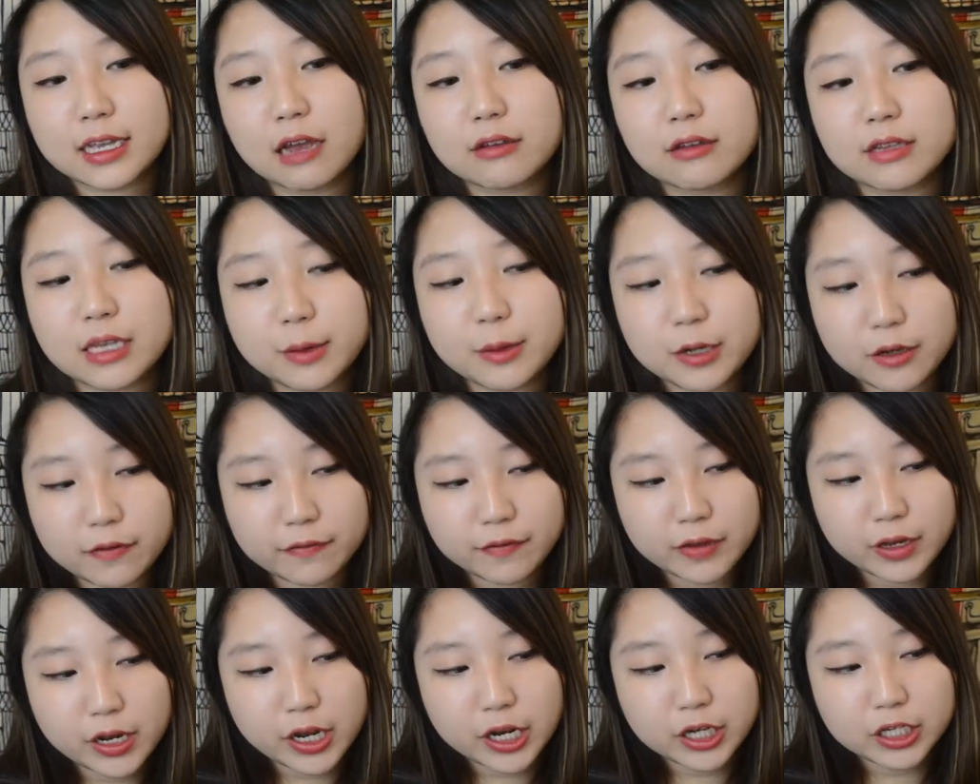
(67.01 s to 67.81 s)
I was able to
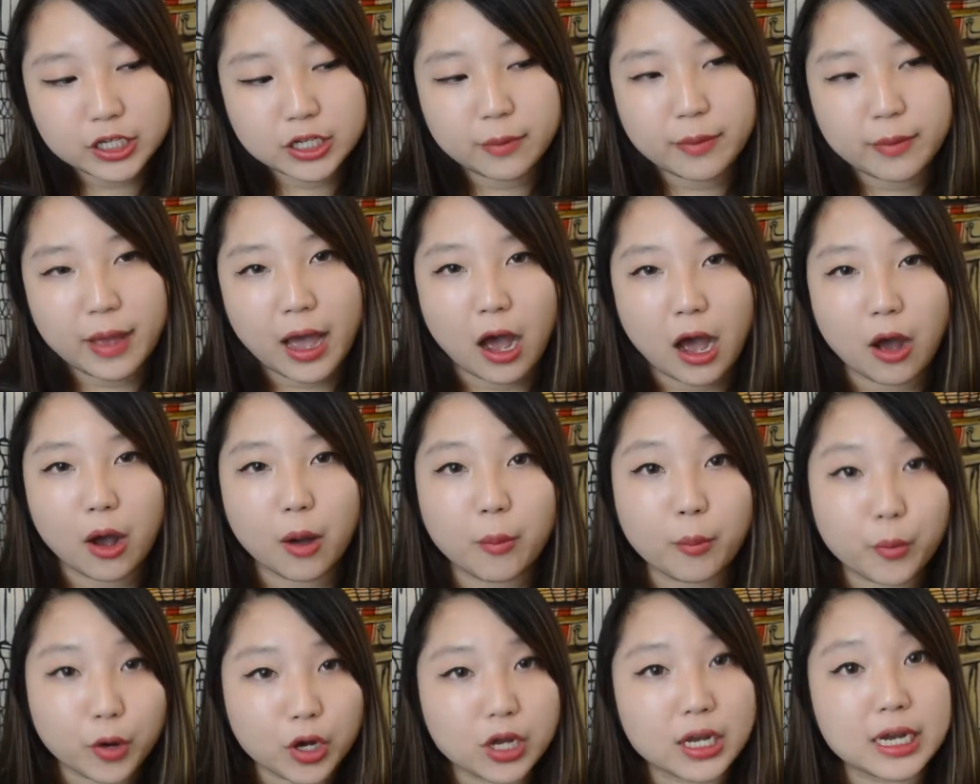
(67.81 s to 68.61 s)
finish about a
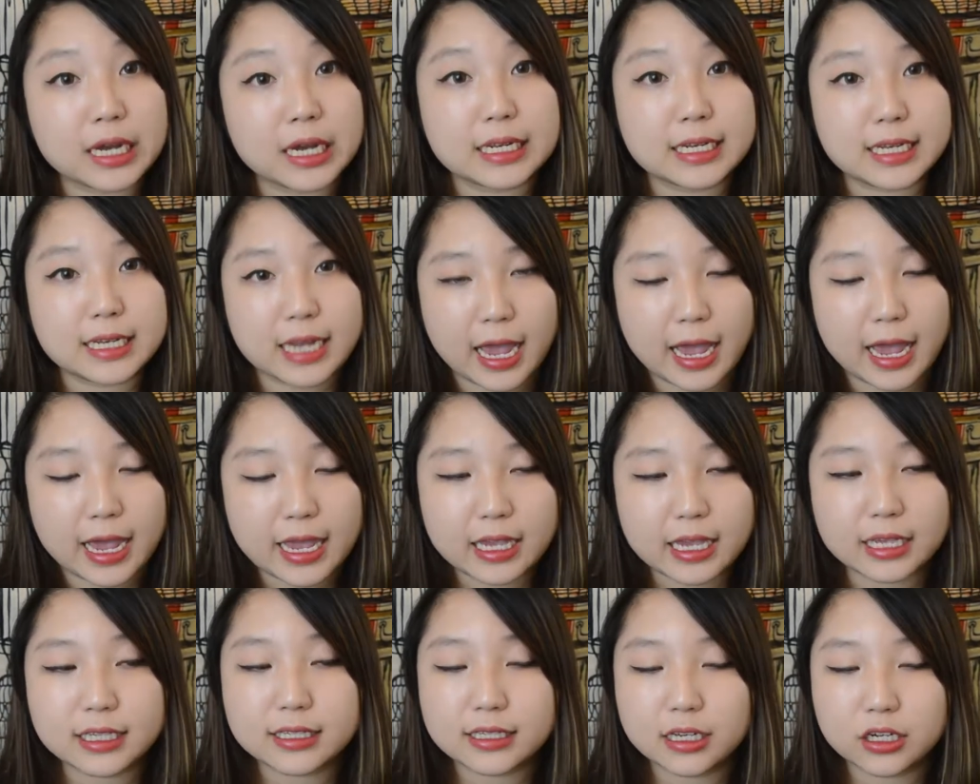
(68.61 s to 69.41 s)
book a
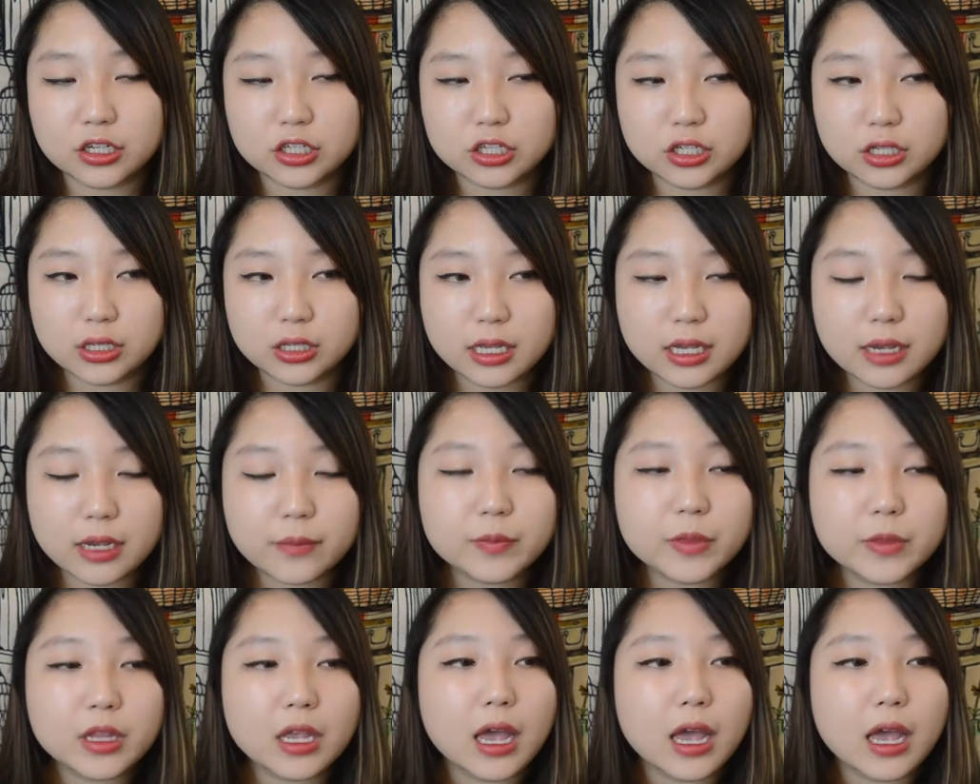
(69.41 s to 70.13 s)
day essentially